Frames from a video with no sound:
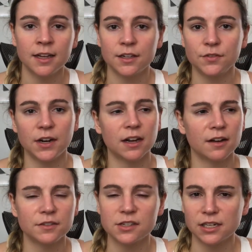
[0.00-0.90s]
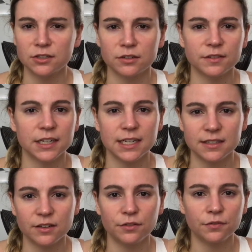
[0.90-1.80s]
It's very conversational, very
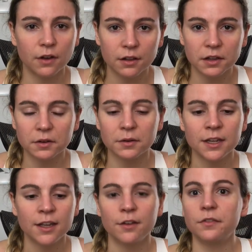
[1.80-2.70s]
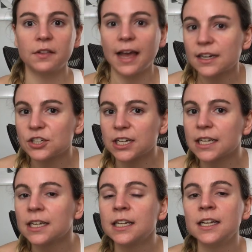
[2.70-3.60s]
easy to follow, flashy.